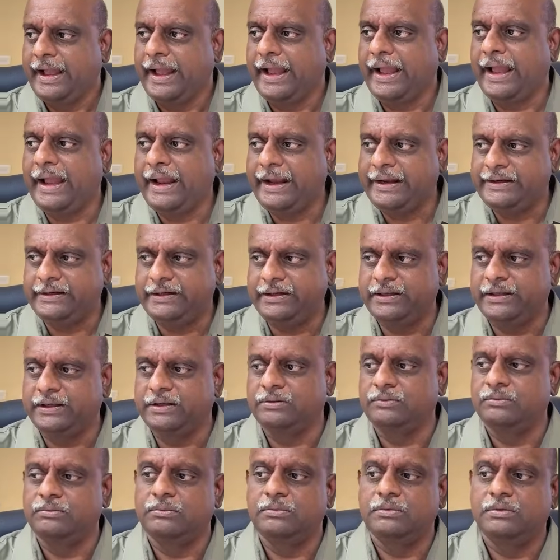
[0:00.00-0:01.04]

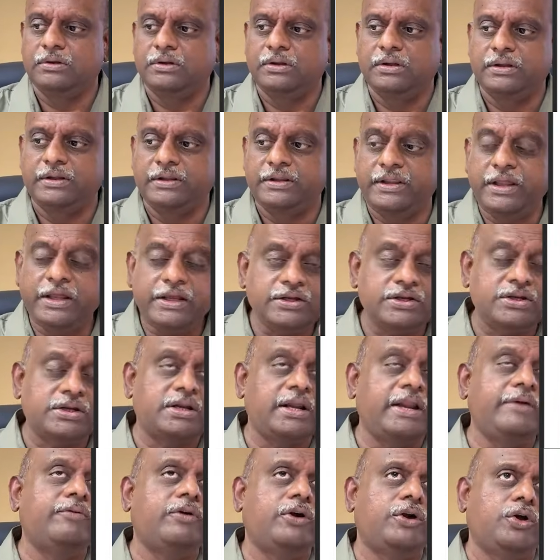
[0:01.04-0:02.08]
And this
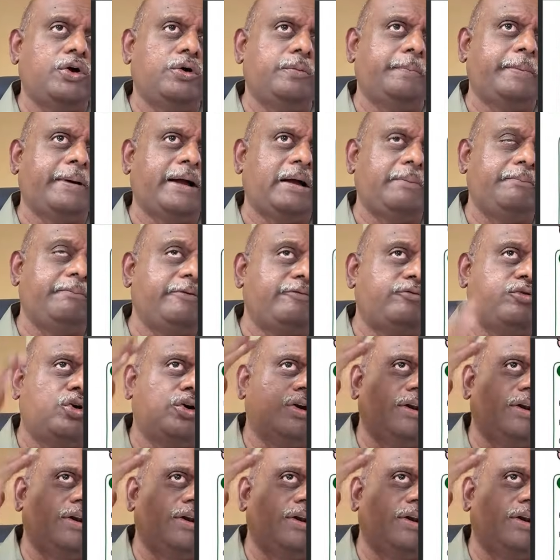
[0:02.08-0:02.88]
levodopa, before